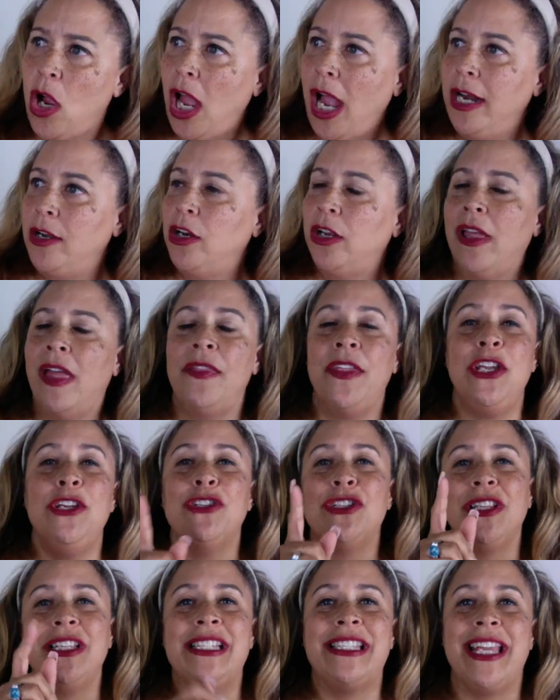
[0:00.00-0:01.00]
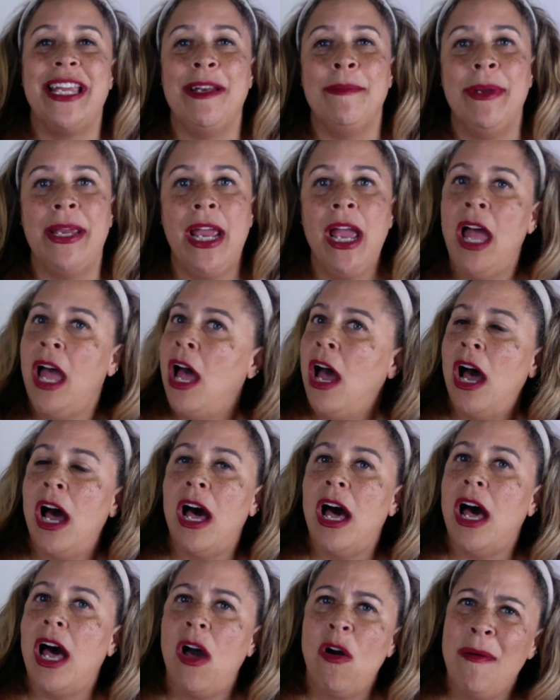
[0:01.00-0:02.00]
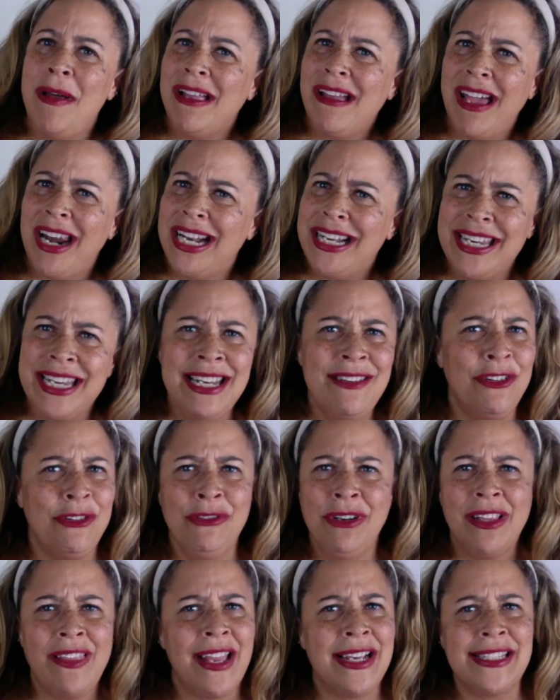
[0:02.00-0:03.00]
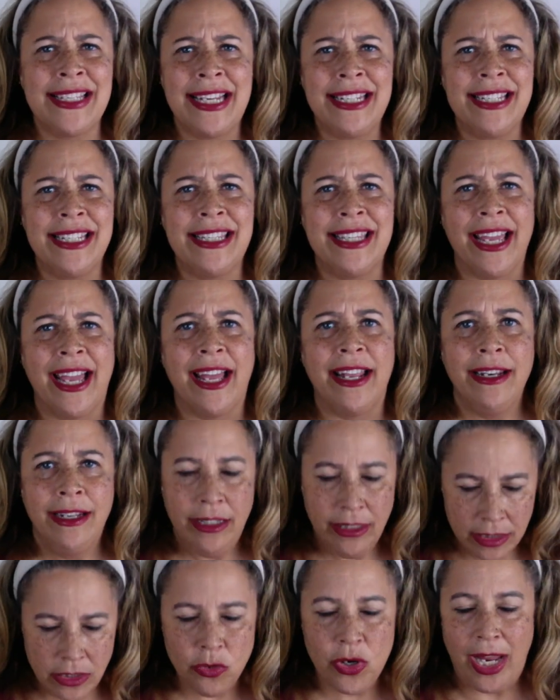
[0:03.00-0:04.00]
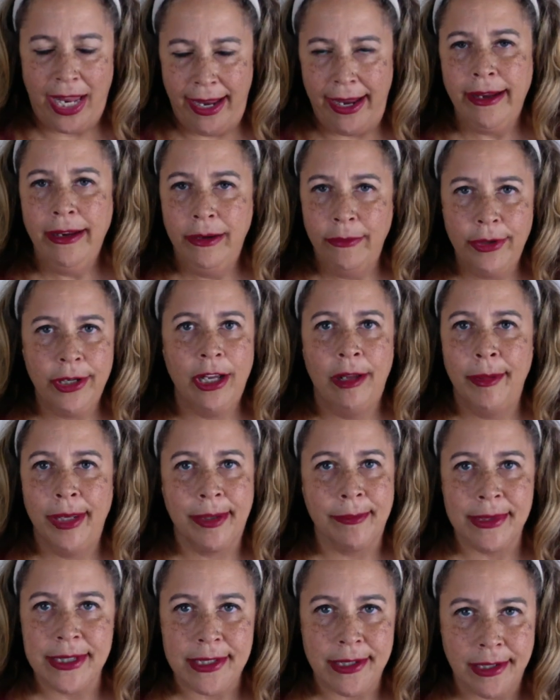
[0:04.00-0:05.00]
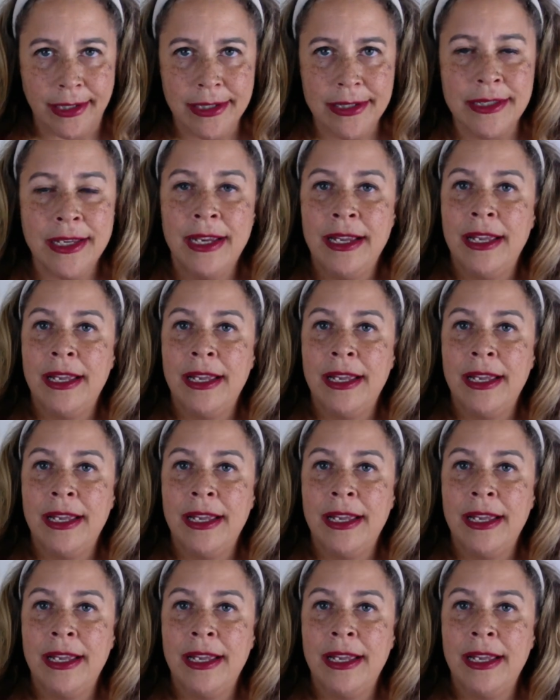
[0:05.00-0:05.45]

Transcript: And they usually say to me, oh my God, I didn't even realize I did that. It's okay. We all make mistakes.